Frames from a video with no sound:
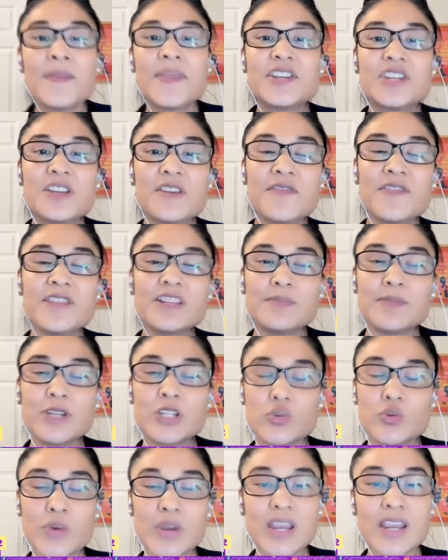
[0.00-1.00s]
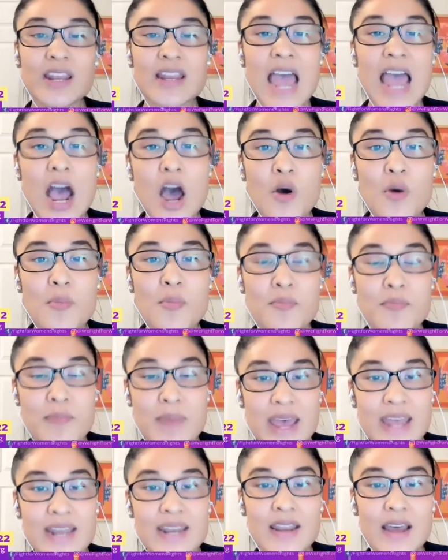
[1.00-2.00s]
The difference between how
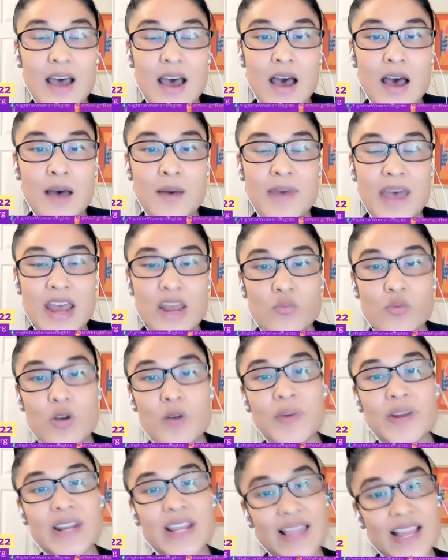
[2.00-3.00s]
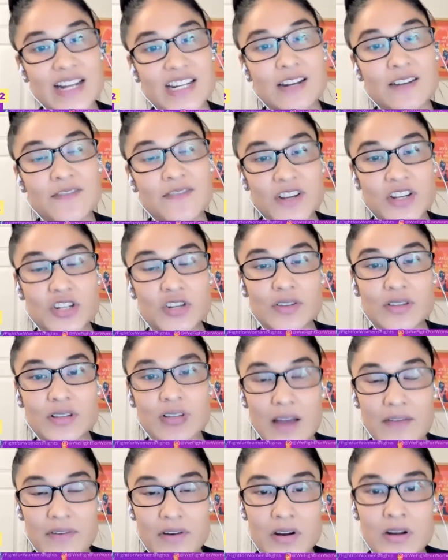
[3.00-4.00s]
men um, and women elected officials
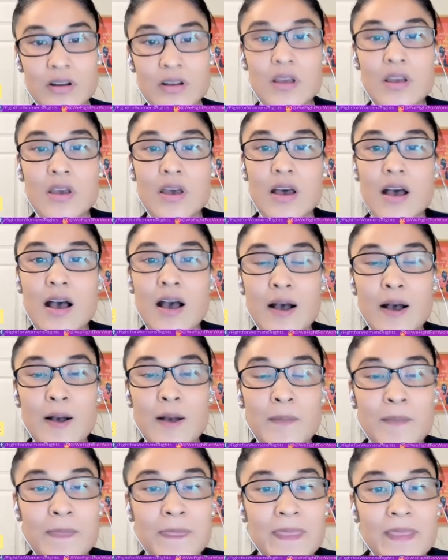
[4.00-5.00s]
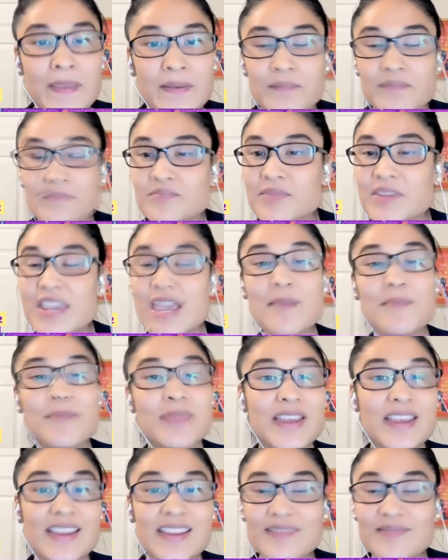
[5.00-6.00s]
govern um, can
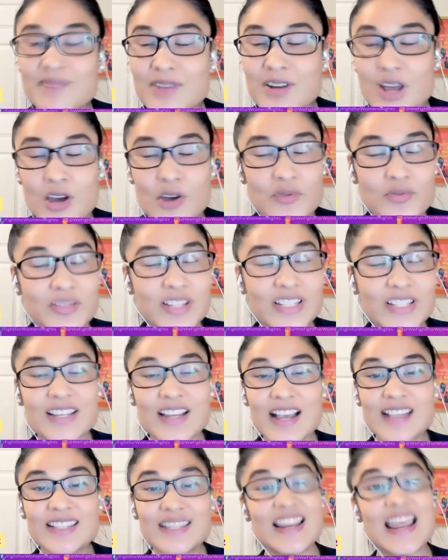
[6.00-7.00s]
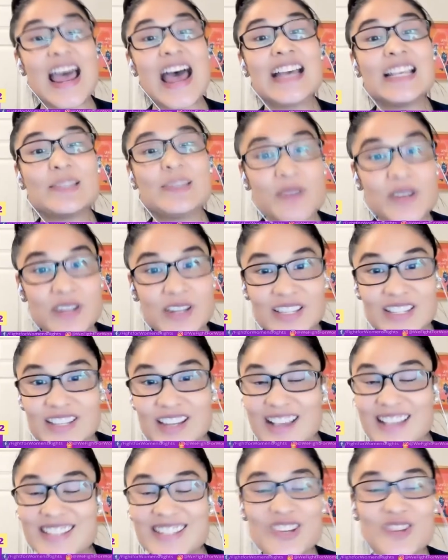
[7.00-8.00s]
be, you know, discussed and has been
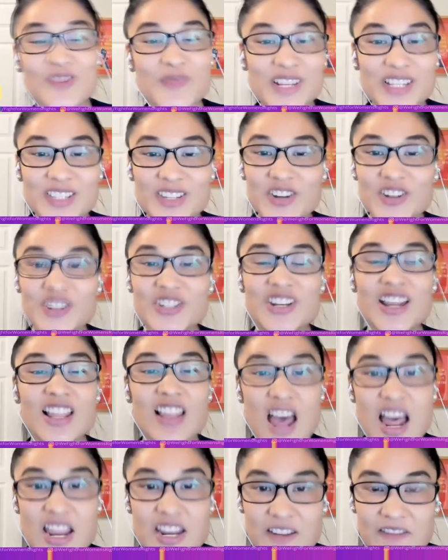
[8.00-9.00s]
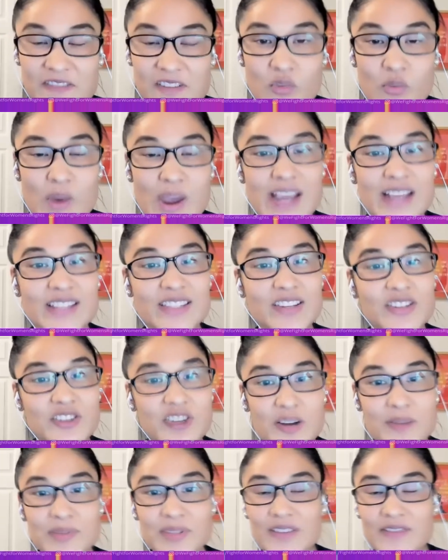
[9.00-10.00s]
discussed and researched a lot of different ways in
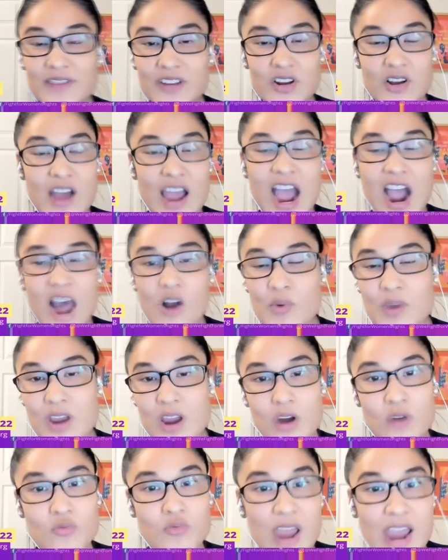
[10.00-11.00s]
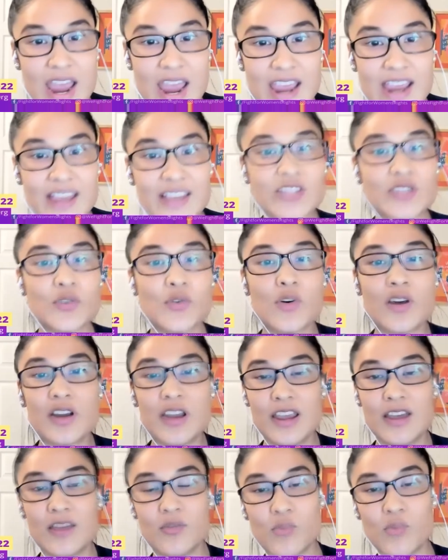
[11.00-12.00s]
terms of, you know, how we are raised
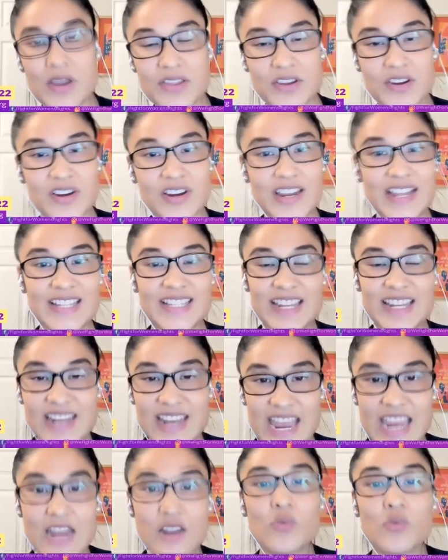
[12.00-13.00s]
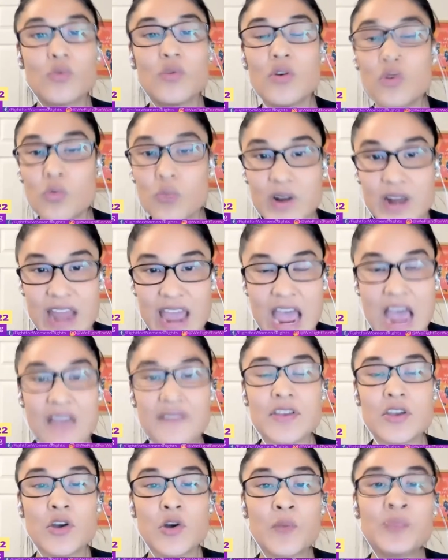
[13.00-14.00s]
or whether it's innate, what
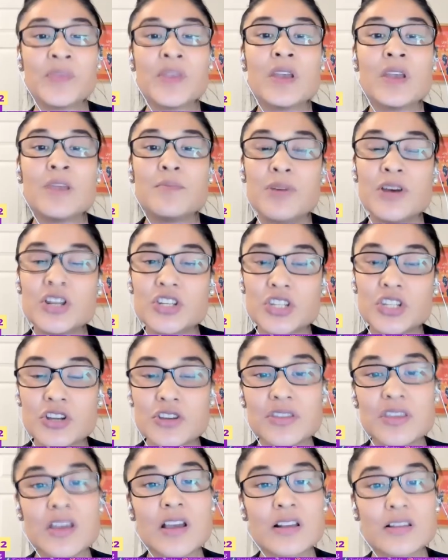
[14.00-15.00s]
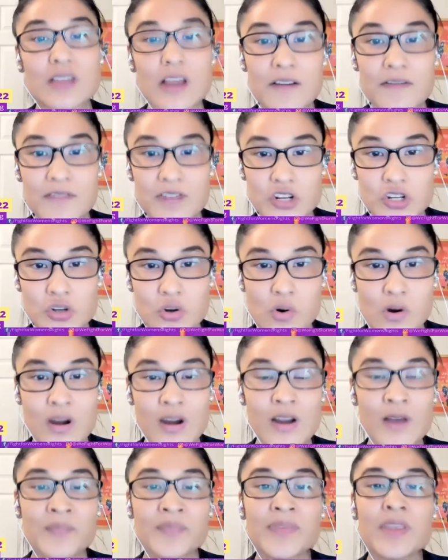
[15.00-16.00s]
have you. But two things are for
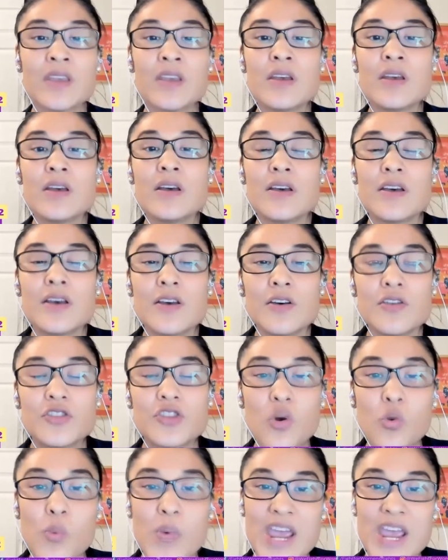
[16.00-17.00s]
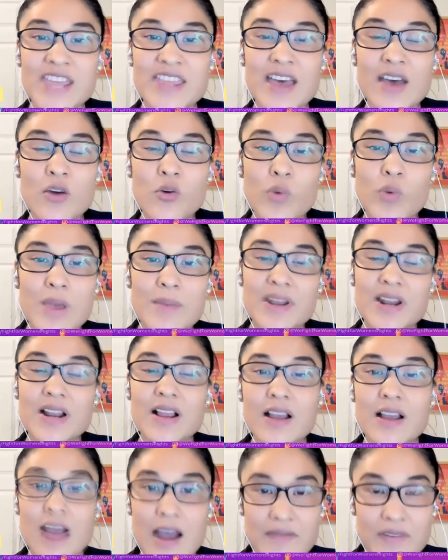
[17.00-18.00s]
sure the way that
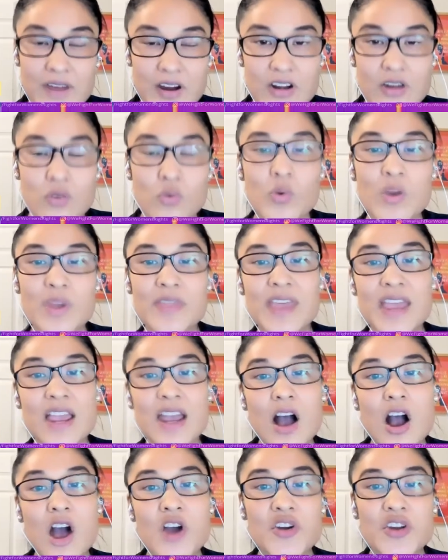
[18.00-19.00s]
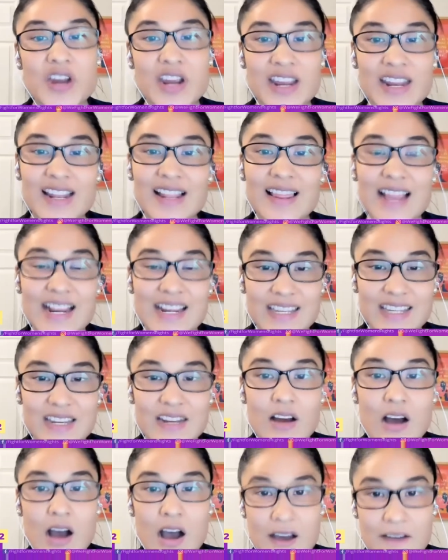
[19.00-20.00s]
women govern when they are in
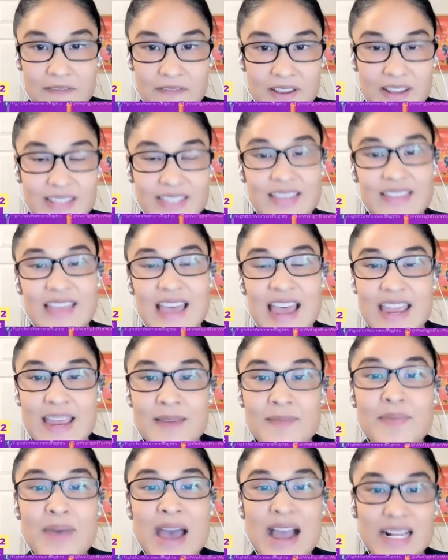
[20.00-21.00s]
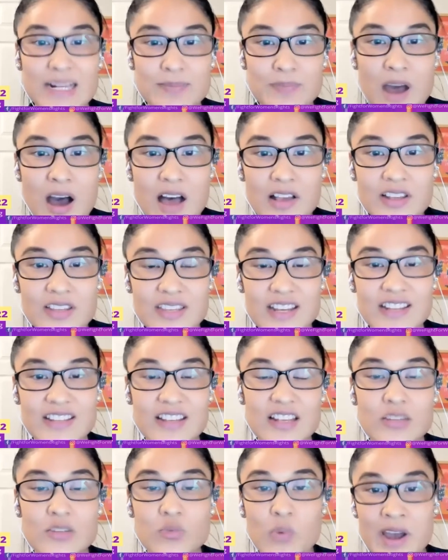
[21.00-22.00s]
elected office that impacts policies
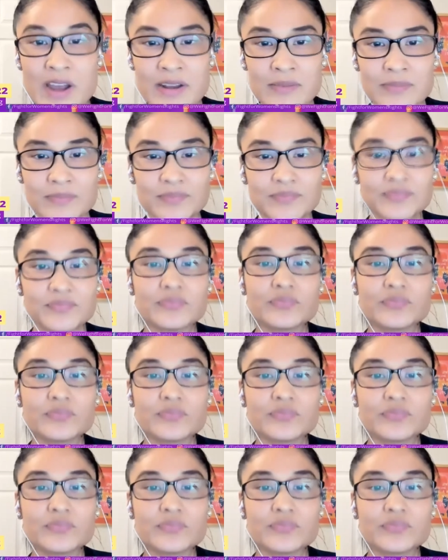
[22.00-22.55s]
is one